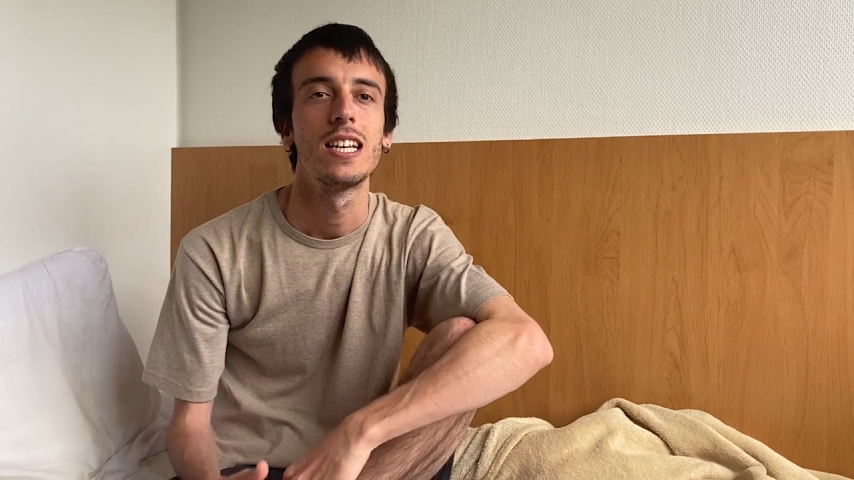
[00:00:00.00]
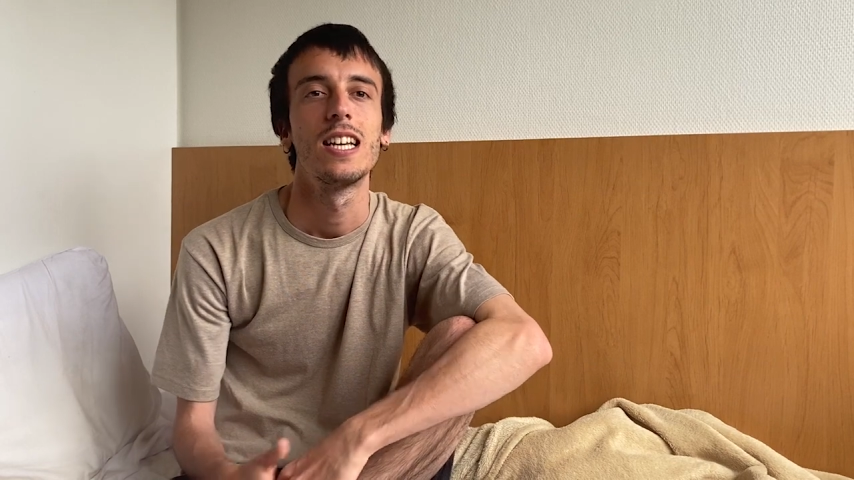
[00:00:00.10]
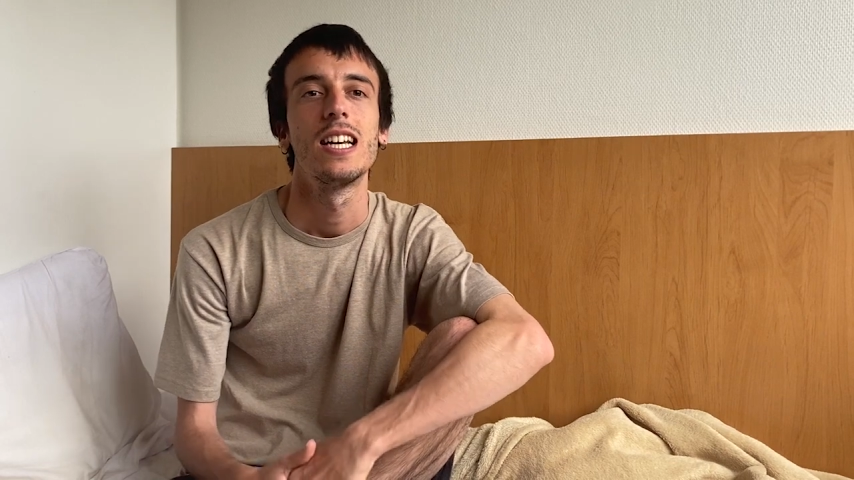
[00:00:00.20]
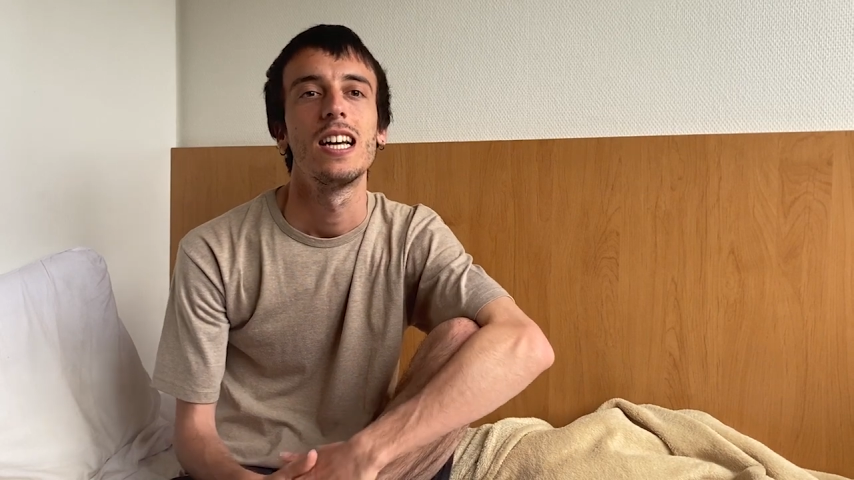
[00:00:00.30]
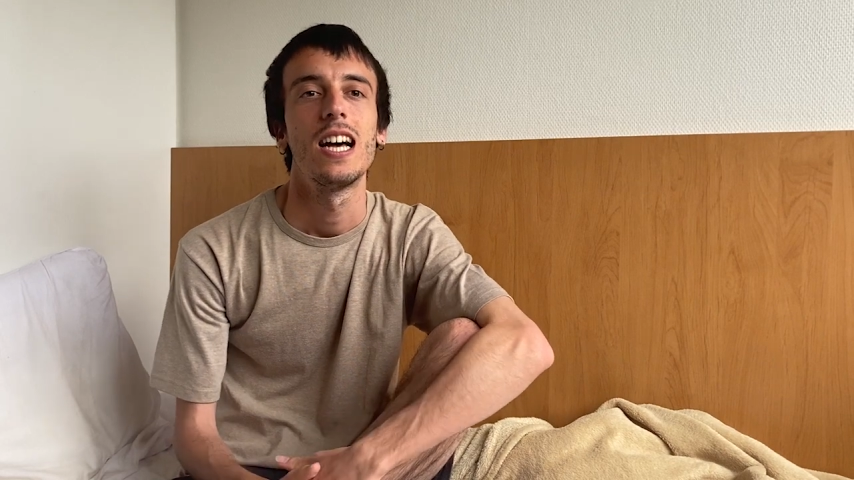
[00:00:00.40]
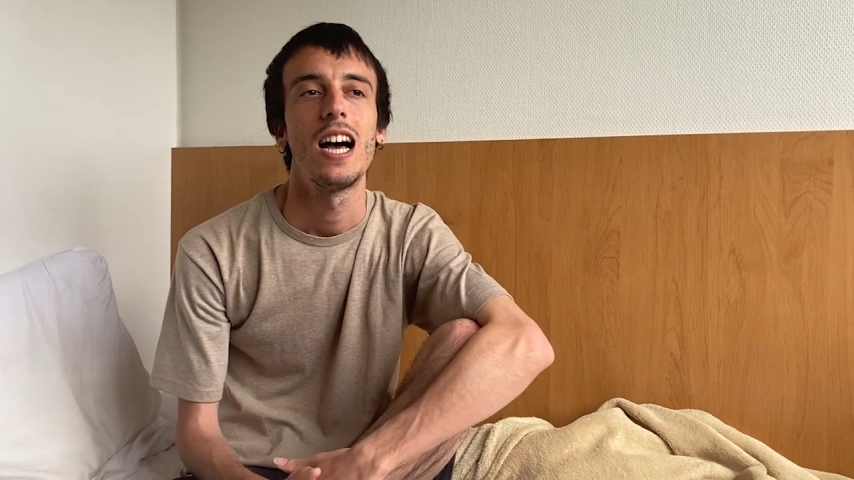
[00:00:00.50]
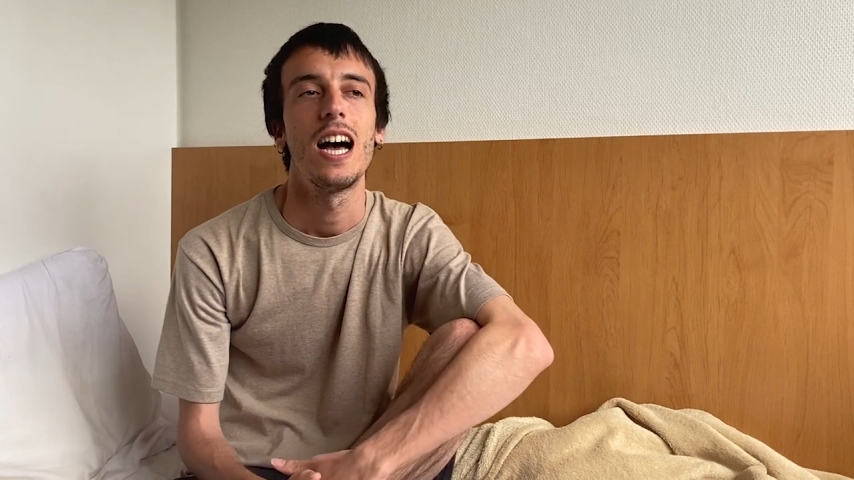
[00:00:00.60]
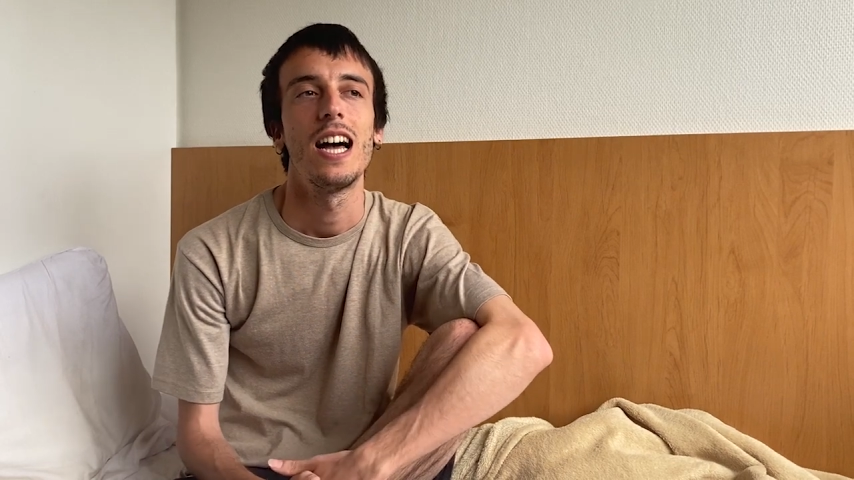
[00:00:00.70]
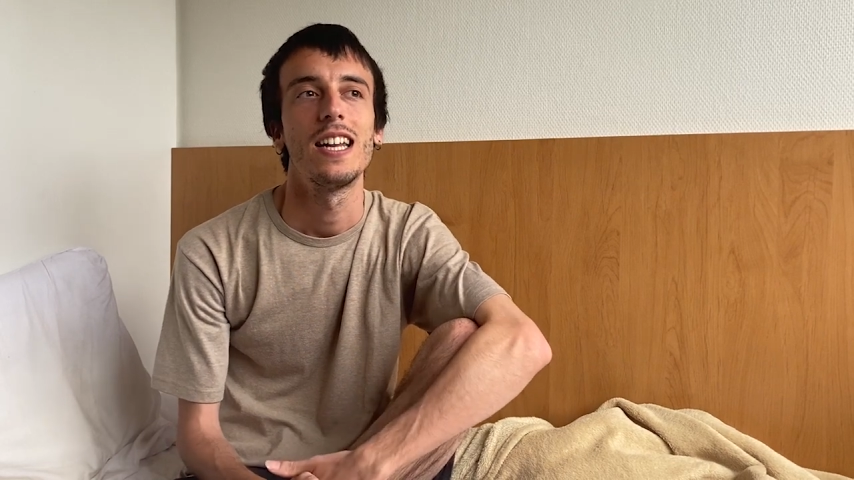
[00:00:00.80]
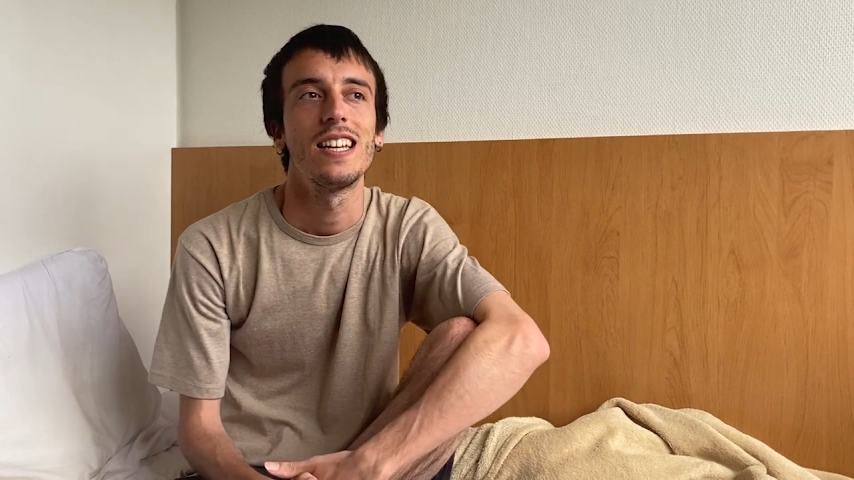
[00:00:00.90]

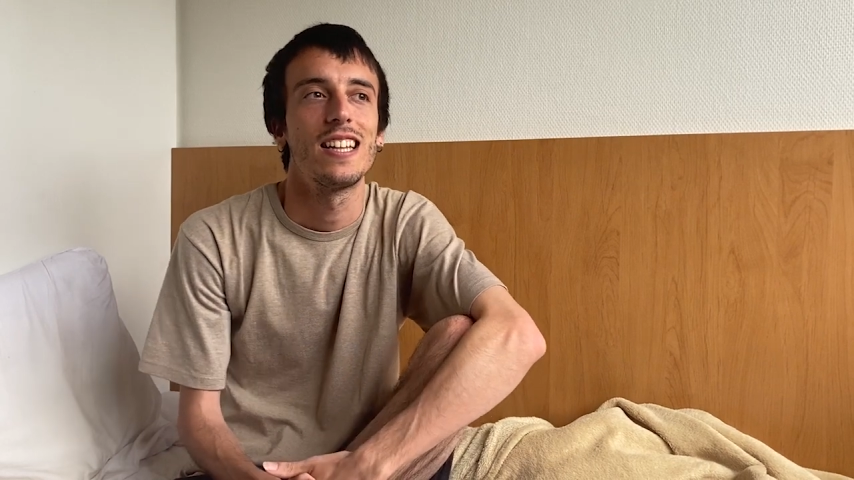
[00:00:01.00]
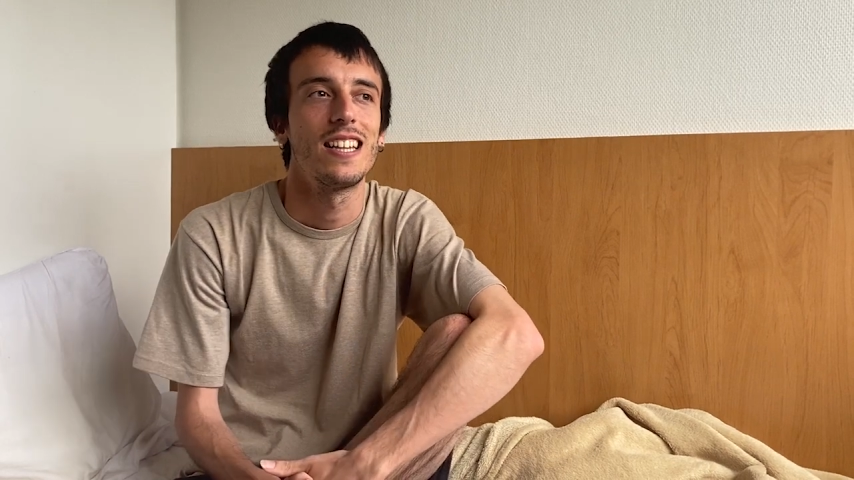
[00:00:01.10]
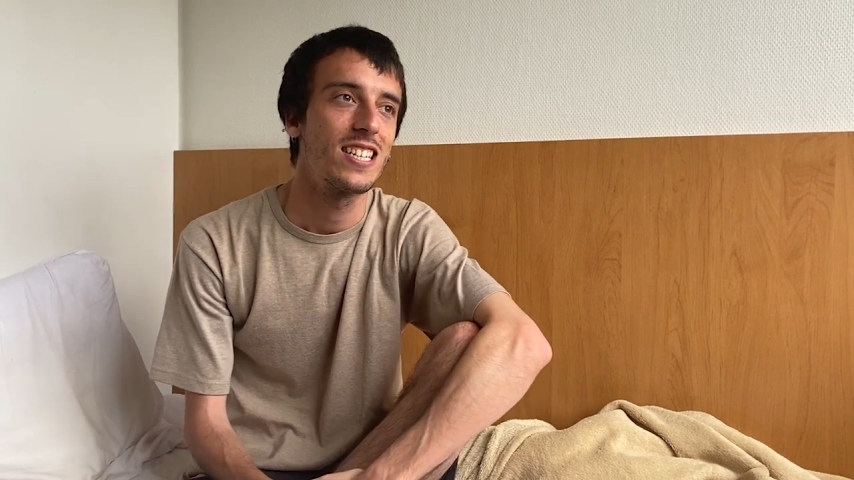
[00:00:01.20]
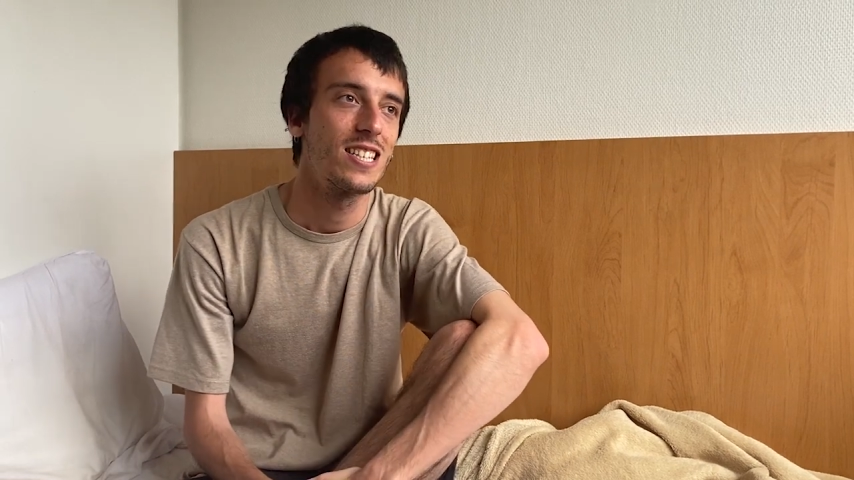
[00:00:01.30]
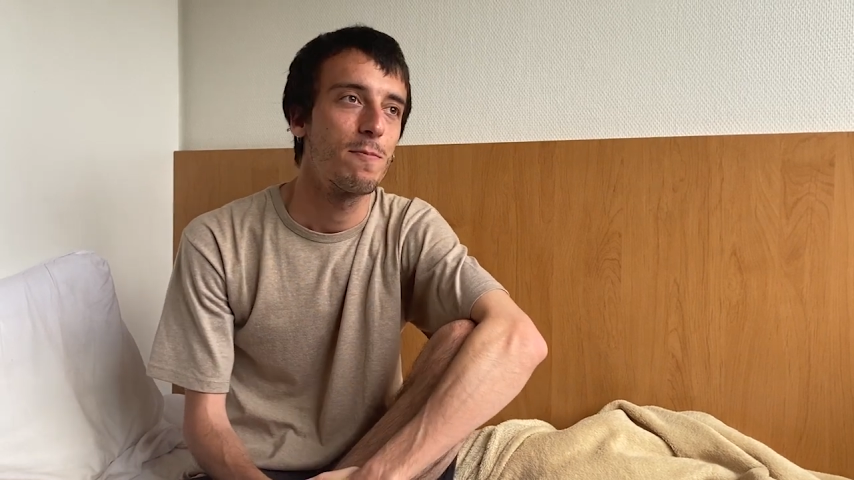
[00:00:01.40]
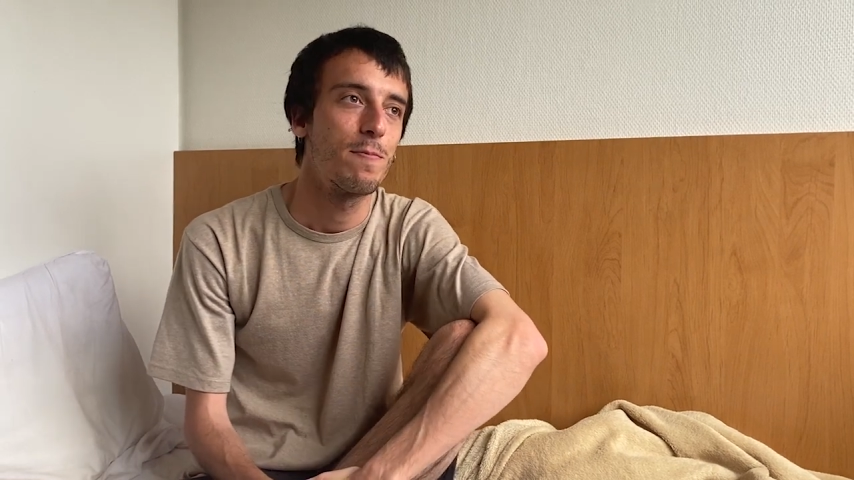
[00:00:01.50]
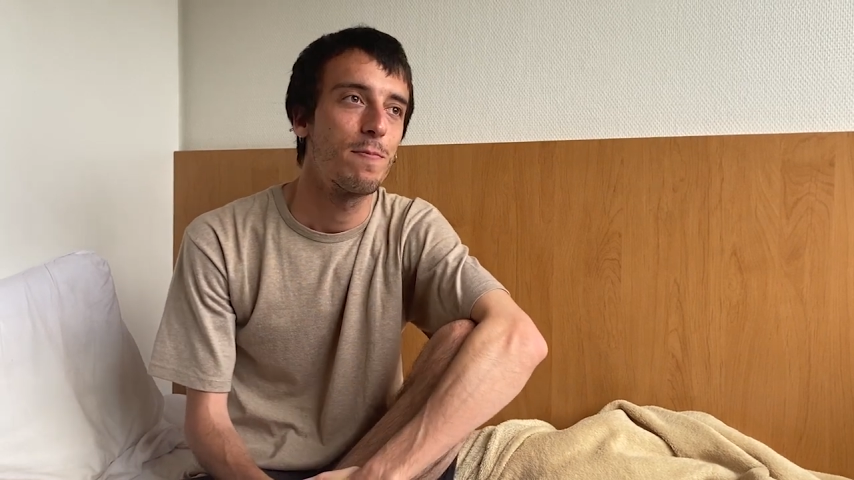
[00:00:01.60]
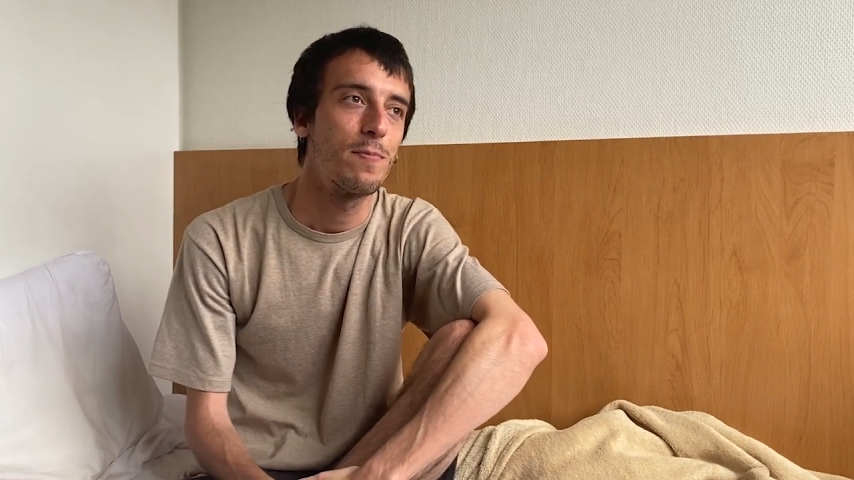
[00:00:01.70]
and it's the